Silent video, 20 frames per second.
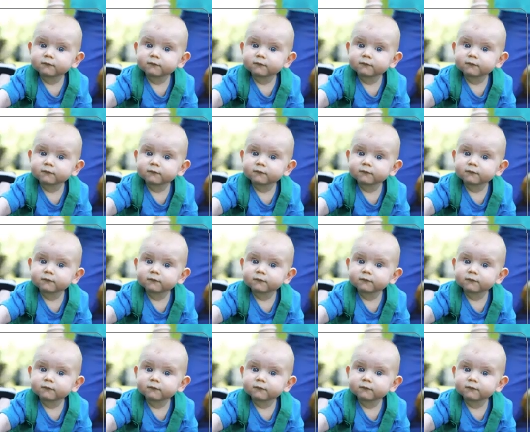
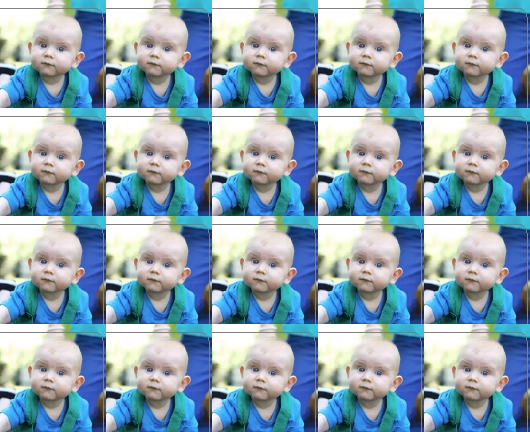
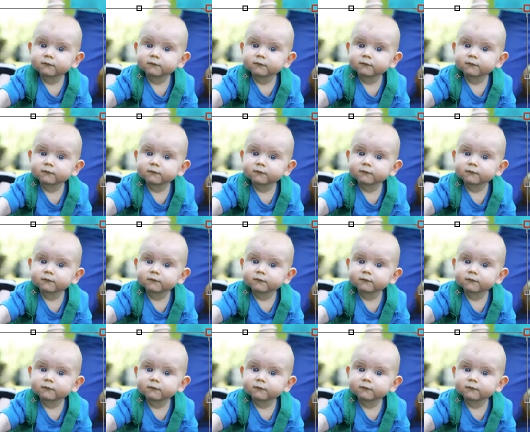No one is speaking in this clip.